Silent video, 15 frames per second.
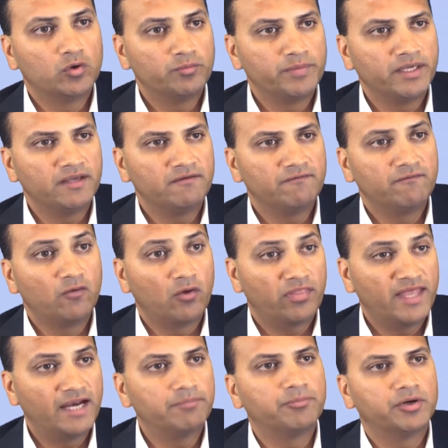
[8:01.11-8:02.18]
would be for
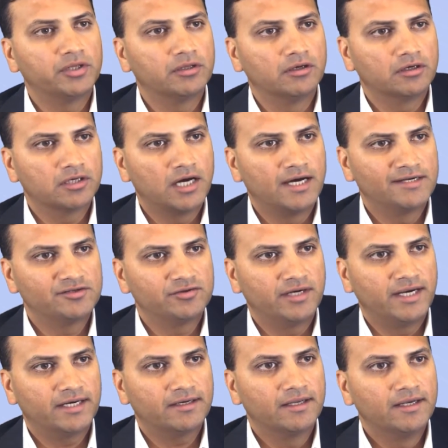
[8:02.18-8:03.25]
that particular
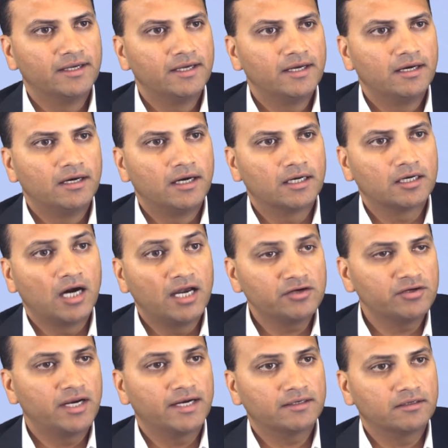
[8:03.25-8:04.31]
contract. A
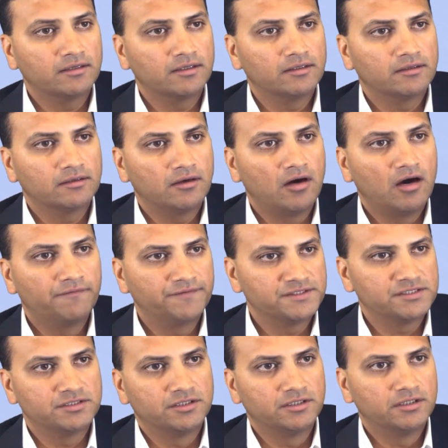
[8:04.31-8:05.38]
contracting
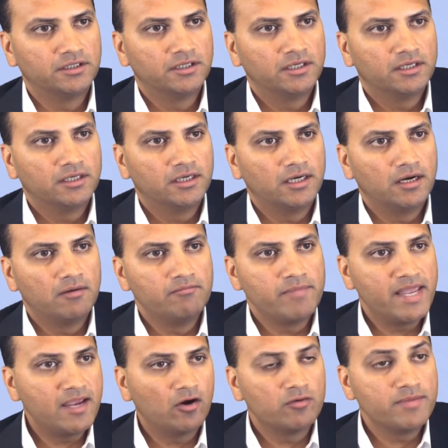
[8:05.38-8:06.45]
officer
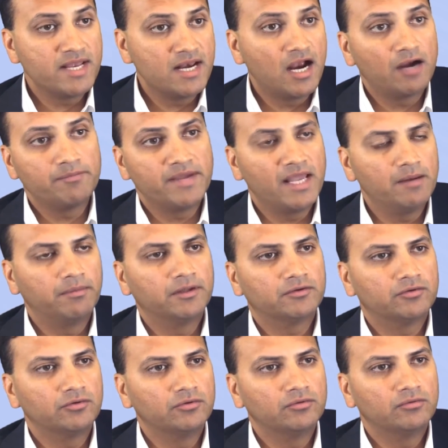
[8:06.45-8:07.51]
may or may not be able
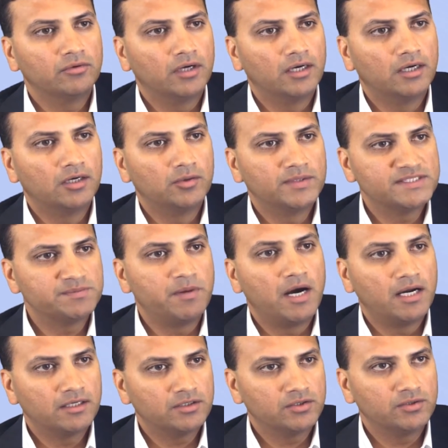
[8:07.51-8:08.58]
to
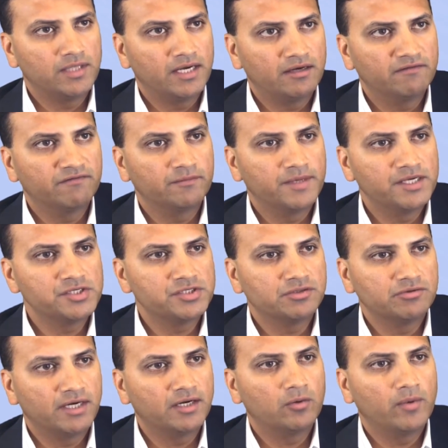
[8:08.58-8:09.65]
respond to that information
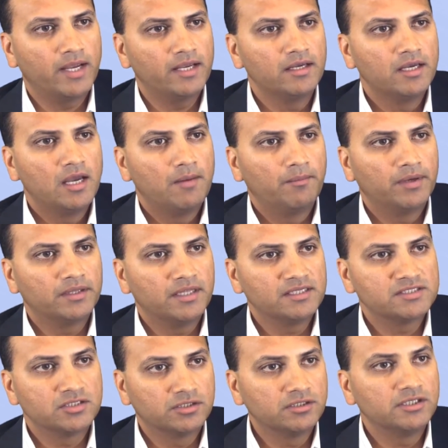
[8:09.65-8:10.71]
right away, but they
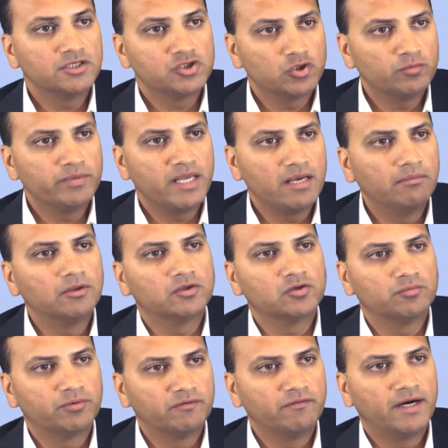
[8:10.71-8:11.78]
certainly should be able to
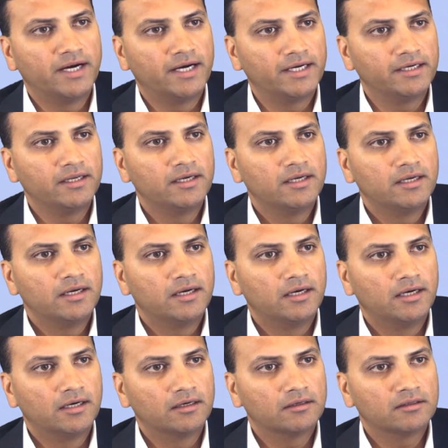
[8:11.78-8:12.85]
provide
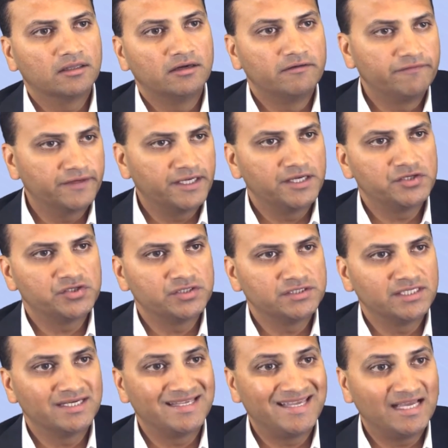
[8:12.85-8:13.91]
clarifications
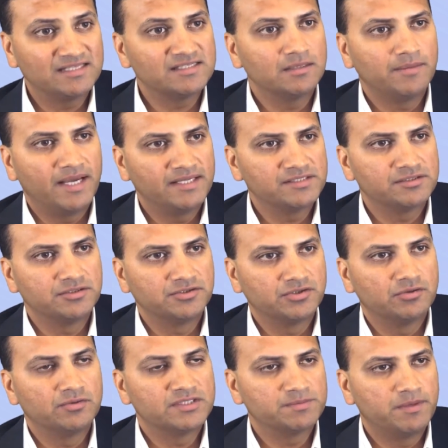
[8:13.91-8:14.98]
and get some answers
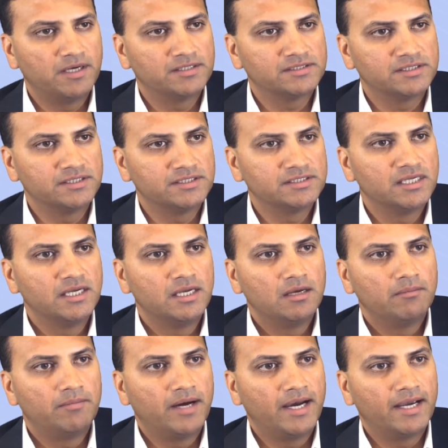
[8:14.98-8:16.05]
or responses
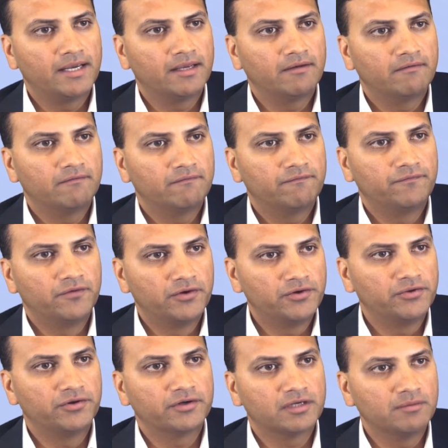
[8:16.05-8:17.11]
by
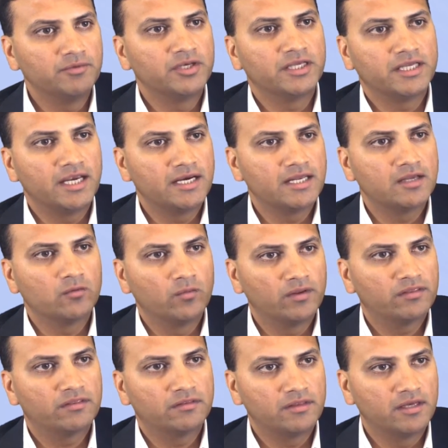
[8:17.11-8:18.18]
further communicating
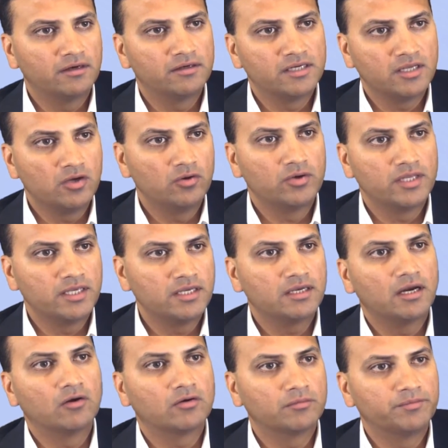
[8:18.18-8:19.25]
with their DoD
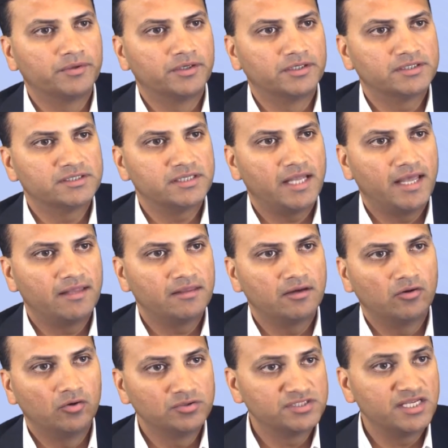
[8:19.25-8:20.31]
counterparts and their
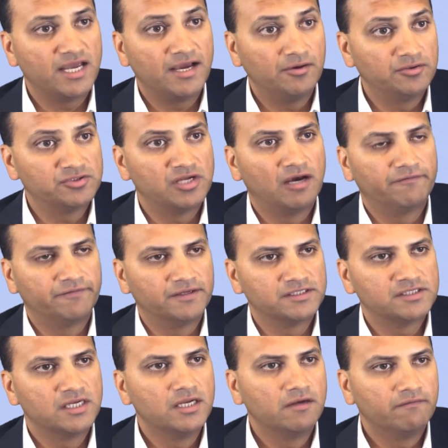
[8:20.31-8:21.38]
OCIO's
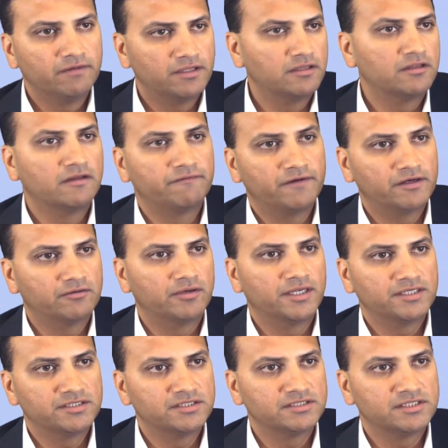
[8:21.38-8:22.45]
office within the federal
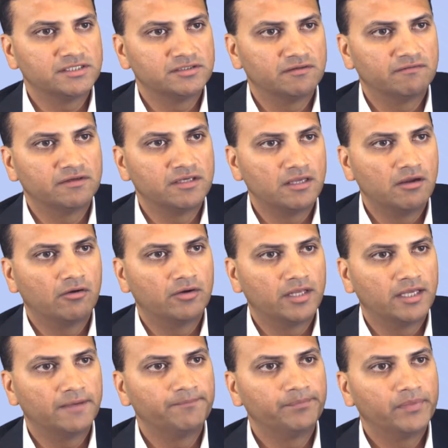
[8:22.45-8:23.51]
agencies of the
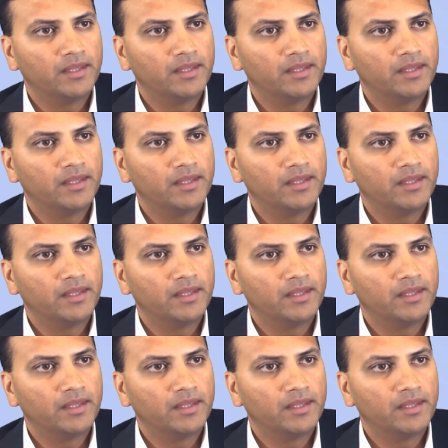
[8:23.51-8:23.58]
DoD.